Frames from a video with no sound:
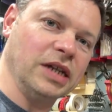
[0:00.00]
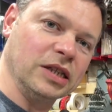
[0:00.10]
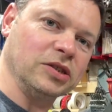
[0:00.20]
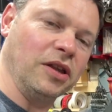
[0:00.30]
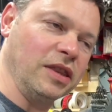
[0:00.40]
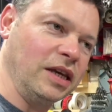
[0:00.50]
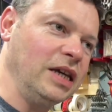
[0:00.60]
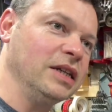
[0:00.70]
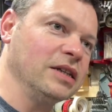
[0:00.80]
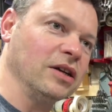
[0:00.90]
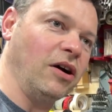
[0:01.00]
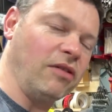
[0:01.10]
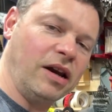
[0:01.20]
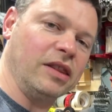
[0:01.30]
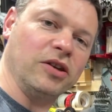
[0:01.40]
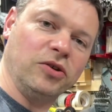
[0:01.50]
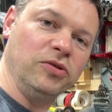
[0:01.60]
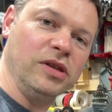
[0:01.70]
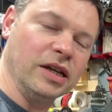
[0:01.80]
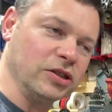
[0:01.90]
It's not the heat or any of the
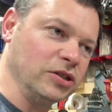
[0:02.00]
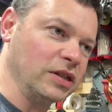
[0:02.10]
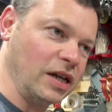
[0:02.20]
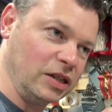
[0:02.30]
cooling that does that,